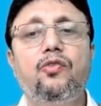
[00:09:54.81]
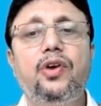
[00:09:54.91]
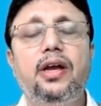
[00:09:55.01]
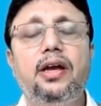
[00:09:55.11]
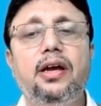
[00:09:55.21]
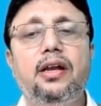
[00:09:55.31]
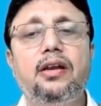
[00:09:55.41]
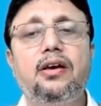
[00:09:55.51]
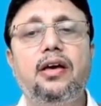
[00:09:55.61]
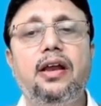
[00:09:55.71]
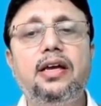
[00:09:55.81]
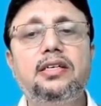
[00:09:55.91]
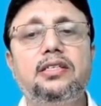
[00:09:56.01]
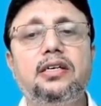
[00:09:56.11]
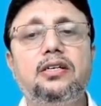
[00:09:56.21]
we
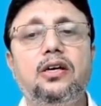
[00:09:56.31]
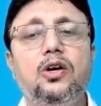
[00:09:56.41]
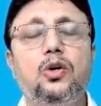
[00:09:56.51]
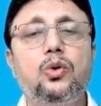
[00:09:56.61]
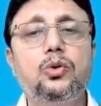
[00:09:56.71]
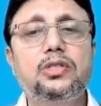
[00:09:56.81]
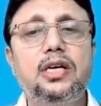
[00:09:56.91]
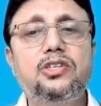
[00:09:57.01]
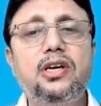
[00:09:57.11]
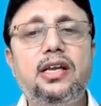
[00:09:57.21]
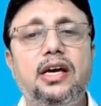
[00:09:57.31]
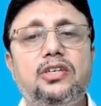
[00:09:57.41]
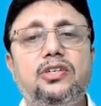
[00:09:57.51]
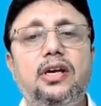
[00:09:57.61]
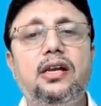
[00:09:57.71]
increase it to such an
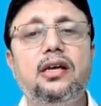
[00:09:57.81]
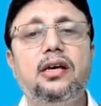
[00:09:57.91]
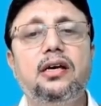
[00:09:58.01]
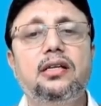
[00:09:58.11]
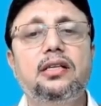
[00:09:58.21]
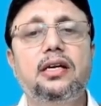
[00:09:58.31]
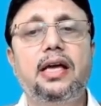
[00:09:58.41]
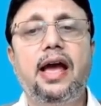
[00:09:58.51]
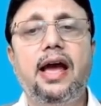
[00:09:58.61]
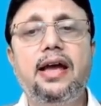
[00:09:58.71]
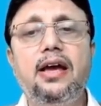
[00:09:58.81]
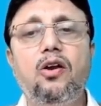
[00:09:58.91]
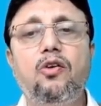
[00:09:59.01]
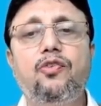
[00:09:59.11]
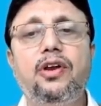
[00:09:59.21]
extent that
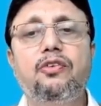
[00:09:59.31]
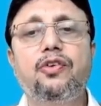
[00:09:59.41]
angle of